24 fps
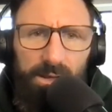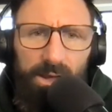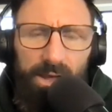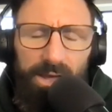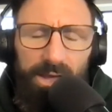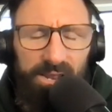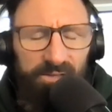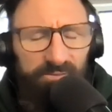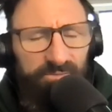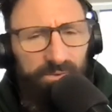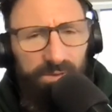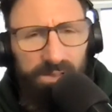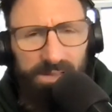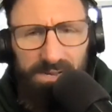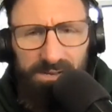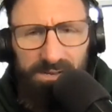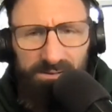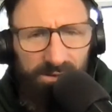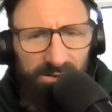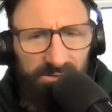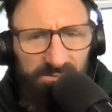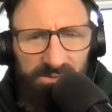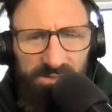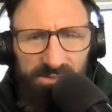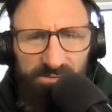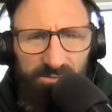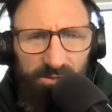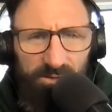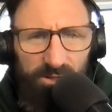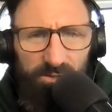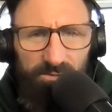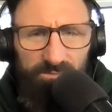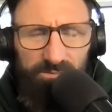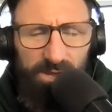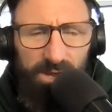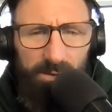And I feel like I talk to kids
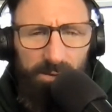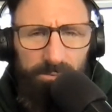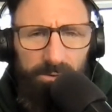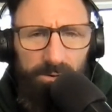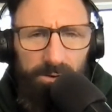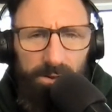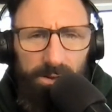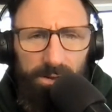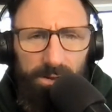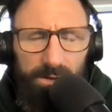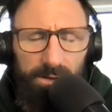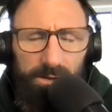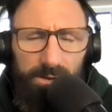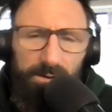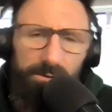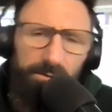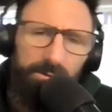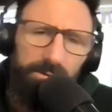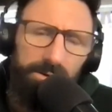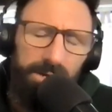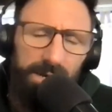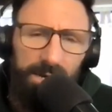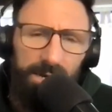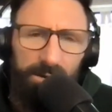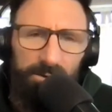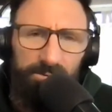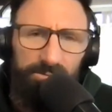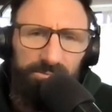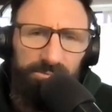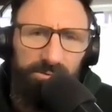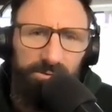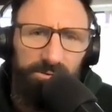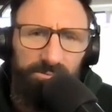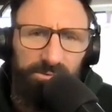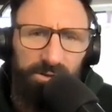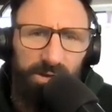all the time. They're like, "Oh yeah, I
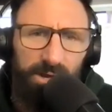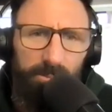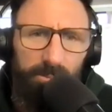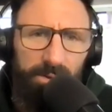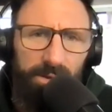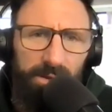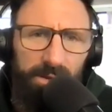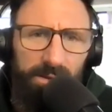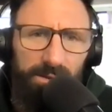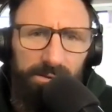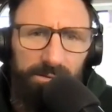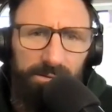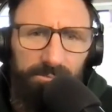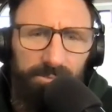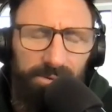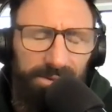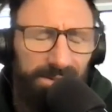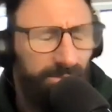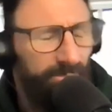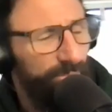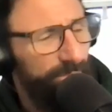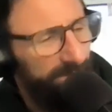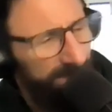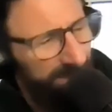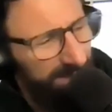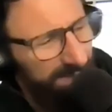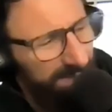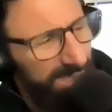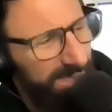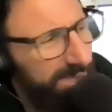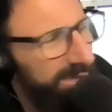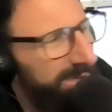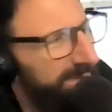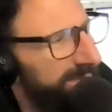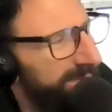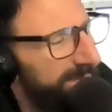was top 8." And I'm like,
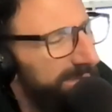"Really?